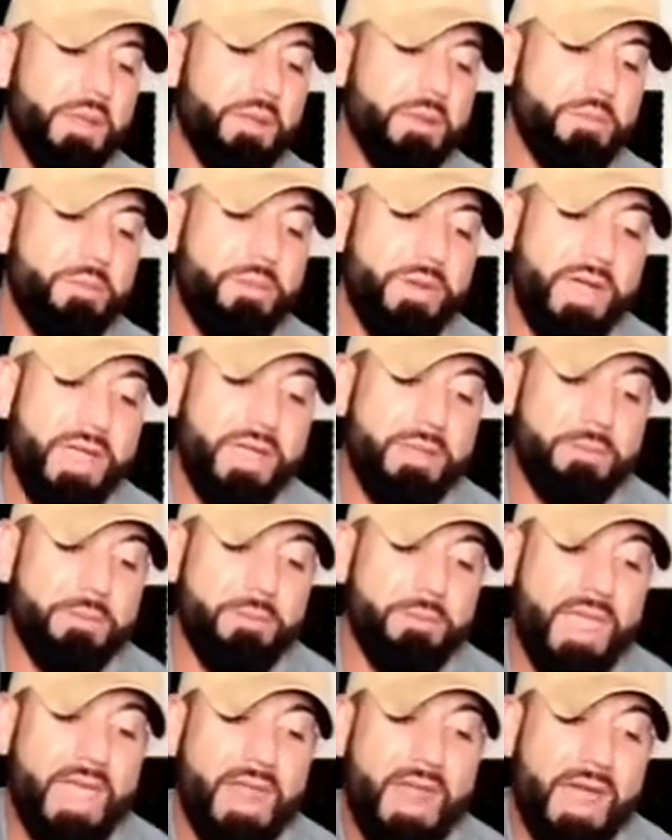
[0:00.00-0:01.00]

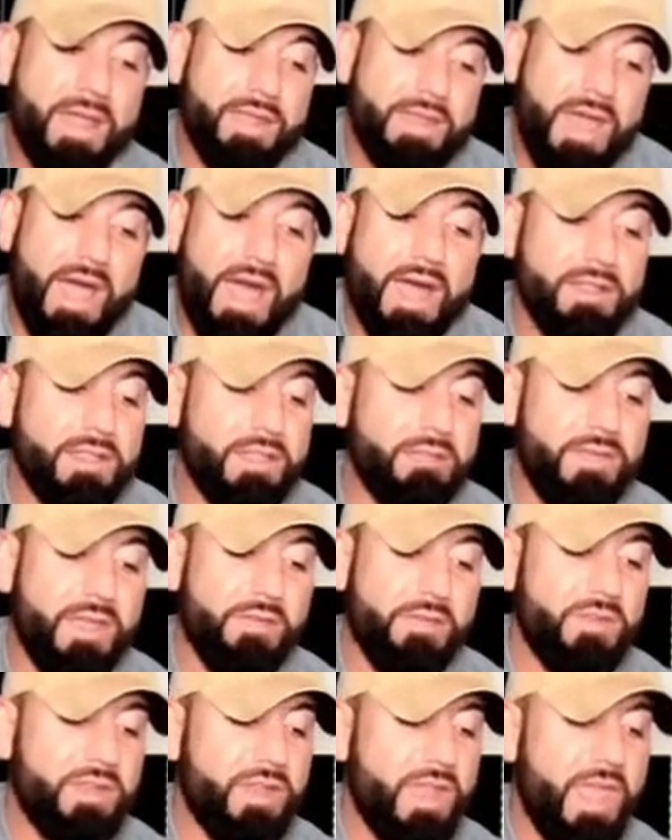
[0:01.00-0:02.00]
But man, I live
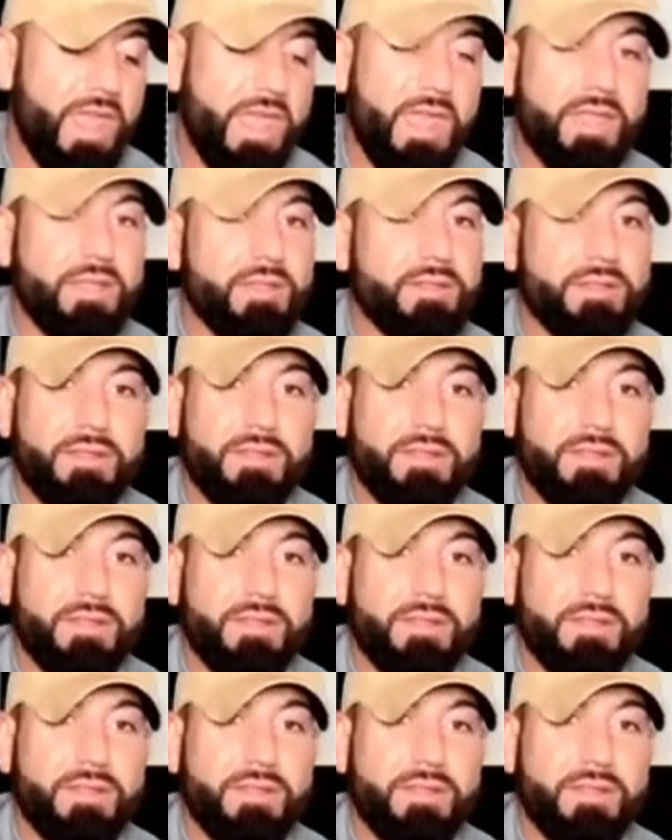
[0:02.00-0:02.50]
every day.